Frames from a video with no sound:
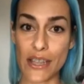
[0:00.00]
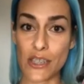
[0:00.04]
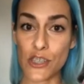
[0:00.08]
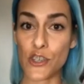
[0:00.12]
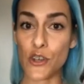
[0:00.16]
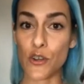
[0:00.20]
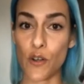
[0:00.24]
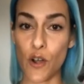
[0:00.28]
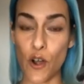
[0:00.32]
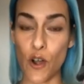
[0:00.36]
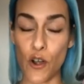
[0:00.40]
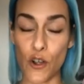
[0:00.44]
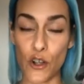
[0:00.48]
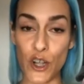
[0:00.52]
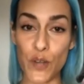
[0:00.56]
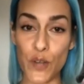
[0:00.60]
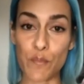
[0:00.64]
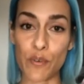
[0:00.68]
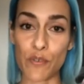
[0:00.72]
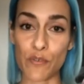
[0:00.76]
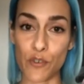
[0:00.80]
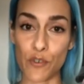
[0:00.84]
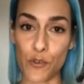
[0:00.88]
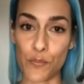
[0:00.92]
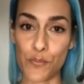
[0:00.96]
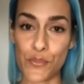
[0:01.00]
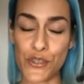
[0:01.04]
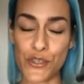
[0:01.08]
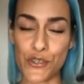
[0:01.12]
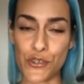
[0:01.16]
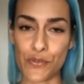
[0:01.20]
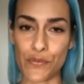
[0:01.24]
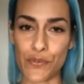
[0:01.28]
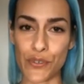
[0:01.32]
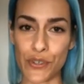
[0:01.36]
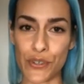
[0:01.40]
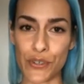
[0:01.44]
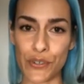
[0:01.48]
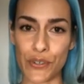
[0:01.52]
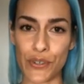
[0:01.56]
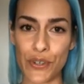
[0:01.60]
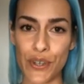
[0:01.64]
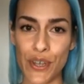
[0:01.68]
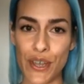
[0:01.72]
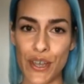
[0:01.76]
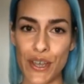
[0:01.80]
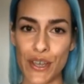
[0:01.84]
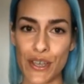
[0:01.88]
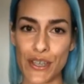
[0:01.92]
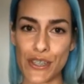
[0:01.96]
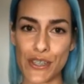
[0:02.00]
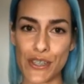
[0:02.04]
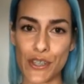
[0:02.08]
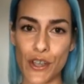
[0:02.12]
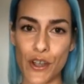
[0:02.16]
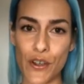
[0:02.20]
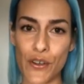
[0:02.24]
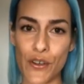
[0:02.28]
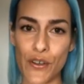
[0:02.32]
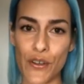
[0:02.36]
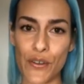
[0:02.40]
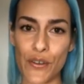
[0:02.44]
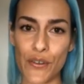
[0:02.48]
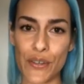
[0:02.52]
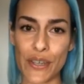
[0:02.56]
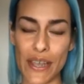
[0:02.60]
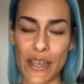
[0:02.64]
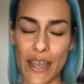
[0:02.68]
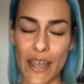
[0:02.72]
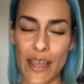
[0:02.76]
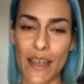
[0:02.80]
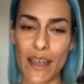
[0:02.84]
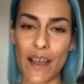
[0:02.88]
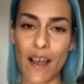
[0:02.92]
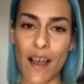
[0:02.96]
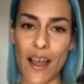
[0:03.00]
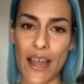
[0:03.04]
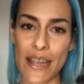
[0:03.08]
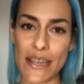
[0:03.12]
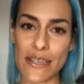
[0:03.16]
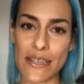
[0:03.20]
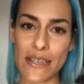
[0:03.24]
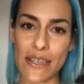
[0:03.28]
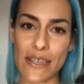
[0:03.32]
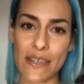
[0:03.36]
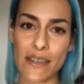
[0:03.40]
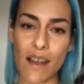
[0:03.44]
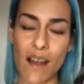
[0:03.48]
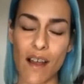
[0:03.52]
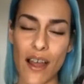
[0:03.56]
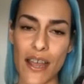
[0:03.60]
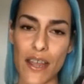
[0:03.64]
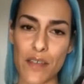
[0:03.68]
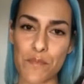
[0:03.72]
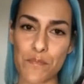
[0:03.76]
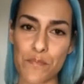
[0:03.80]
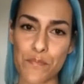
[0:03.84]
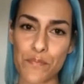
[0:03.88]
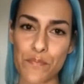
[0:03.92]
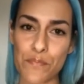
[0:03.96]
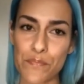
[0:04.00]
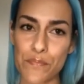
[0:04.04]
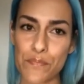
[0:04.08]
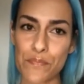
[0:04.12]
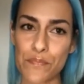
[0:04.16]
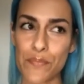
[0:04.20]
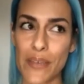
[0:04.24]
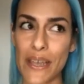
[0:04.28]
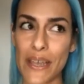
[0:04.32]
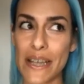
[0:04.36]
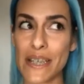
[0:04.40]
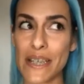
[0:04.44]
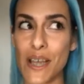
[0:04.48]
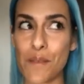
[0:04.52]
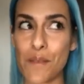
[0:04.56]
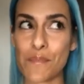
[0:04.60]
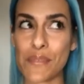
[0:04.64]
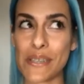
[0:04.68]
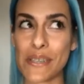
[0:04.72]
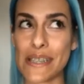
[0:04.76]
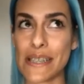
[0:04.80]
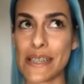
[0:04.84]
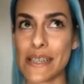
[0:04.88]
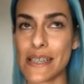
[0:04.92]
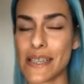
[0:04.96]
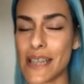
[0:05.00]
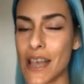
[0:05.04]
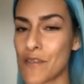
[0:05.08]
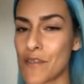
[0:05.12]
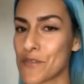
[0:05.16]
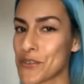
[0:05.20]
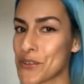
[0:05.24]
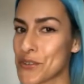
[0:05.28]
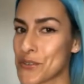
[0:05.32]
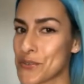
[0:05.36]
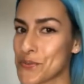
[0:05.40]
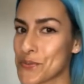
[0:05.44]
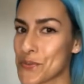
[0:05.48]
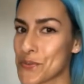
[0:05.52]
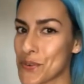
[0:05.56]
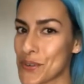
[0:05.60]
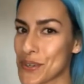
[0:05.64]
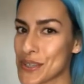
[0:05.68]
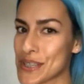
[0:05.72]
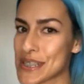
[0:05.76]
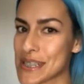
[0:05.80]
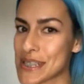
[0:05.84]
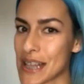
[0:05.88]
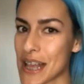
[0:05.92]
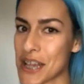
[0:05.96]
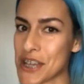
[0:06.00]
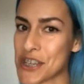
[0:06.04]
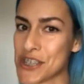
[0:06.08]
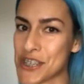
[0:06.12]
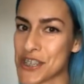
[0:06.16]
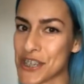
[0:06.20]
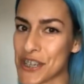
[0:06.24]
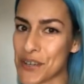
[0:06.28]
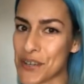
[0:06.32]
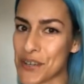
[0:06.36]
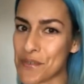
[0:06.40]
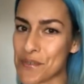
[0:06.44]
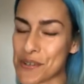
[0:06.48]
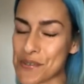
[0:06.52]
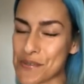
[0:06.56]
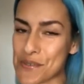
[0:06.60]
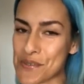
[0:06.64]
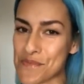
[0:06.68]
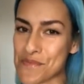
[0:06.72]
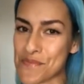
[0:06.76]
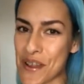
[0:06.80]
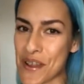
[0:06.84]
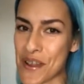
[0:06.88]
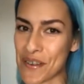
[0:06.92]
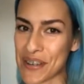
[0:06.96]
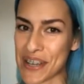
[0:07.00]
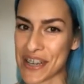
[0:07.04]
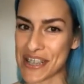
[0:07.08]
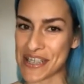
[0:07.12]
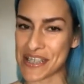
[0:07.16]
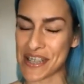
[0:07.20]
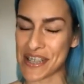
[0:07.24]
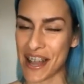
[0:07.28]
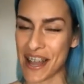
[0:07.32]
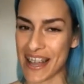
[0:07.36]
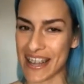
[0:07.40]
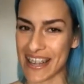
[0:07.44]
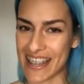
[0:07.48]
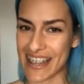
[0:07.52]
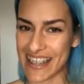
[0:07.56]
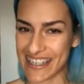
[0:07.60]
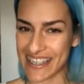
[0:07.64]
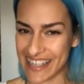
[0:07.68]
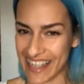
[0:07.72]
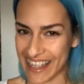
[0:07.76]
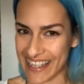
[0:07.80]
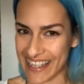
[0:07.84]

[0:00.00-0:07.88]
your only performance review. So yeah, I picked up 7 awards last year, which was very exciting. Thank you.